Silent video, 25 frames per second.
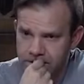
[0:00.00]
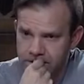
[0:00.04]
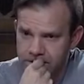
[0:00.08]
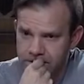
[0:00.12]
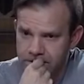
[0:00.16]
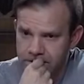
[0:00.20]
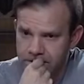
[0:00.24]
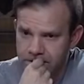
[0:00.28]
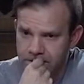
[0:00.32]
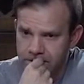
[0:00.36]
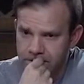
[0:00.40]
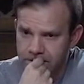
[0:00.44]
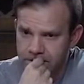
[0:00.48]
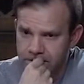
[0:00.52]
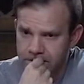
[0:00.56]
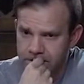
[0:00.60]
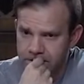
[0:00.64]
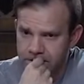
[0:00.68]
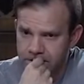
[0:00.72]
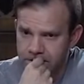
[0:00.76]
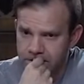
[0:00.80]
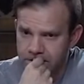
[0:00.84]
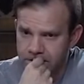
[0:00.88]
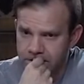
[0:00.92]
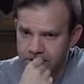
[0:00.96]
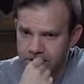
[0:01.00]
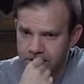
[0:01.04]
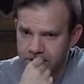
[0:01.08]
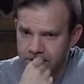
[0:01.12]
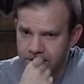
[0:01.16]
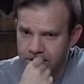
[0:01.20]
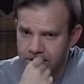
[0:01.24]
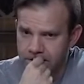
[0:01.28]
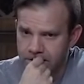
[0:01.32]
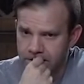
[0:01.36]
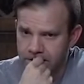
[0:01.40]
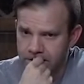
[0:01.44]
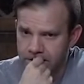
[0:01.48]

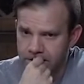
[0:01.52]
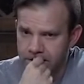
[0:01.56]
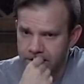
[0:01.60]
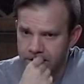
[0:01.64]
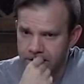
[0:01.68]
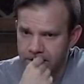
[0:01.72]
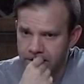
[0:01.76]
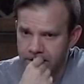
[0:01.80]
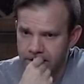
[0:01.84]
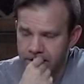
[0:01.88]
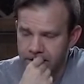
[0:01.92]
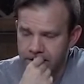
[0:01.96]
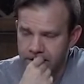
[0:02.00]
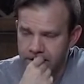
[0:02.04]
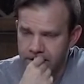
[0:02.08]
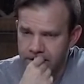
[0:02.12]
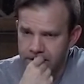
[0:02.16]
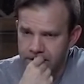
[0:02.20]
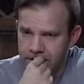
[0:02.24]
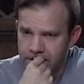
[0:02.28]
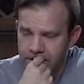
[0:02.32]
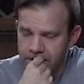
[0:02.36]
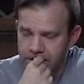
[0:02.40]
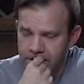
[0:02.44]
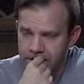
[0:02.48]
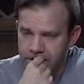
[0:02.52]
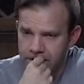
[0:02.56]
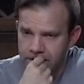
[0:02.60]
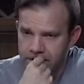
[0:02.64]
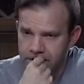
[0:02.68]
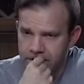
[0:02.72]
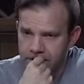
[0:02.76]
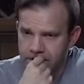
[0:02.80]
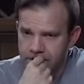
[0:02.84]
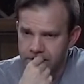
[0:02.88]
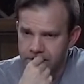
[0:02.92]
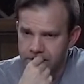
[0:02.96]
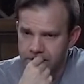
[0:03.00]

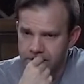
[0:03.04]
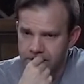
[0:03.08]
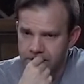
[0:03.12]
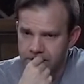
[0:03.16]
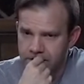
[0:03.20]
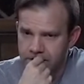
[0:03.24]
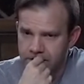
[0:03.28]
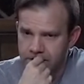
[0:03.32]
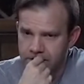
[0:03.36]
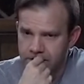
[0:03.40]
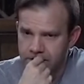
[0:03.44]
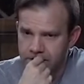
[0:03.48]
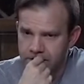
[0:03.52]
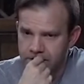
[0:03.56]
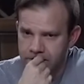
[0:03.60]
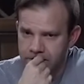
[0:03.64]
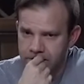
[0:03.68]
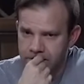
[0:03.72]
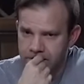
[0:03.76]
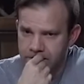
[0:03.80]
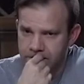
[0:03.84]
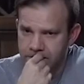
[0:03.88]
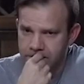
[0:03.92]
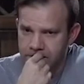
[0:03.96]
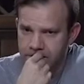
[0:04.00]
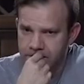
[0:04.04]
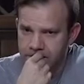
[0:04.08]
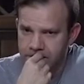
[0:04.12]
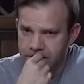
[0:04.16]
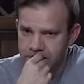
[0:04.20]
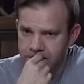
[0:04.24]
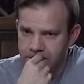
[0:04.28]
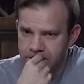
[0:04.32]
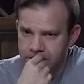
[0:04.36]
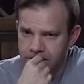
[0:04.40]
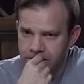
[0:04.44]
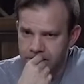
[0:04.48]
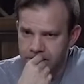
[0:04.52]

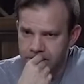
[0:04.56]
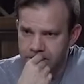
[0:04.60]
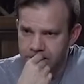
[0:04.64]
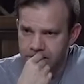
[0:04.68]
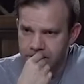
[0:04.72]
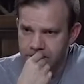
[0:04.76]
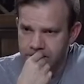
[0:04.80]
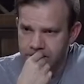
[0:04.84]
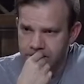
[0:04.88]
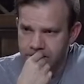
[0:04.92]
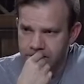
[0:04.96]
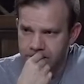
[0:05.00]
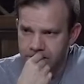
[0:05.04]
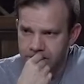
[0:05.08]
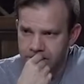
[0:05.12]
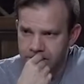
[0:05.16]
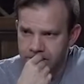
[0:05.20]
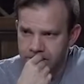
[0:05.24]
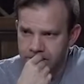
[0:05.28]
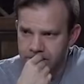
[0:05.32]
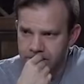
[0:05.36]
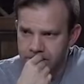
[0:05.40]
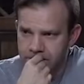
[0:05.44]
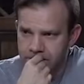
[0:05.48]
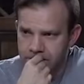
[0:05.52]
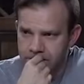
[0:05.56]
The person shown says nothing.